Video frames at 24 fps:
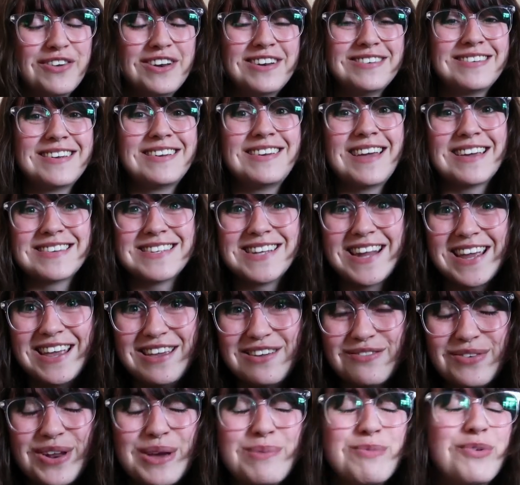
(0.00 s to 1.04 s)
I finished it yesterday
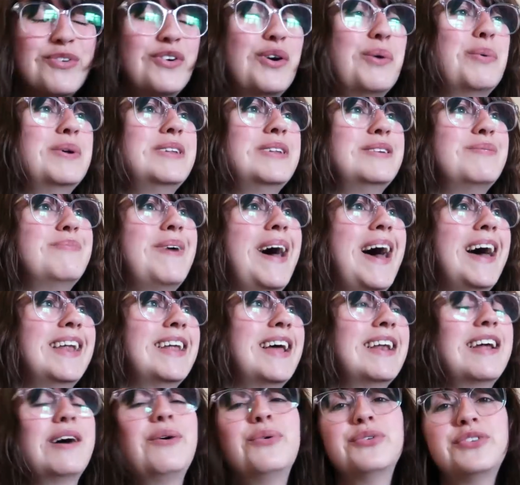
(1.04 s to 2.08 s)
evening before I went to bed,
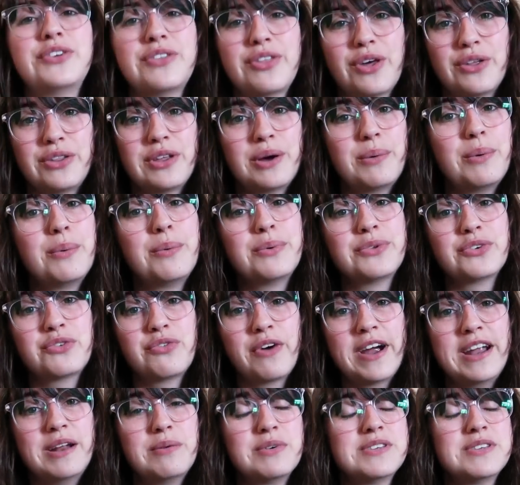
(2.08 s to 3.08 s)
and I also thought that one was great.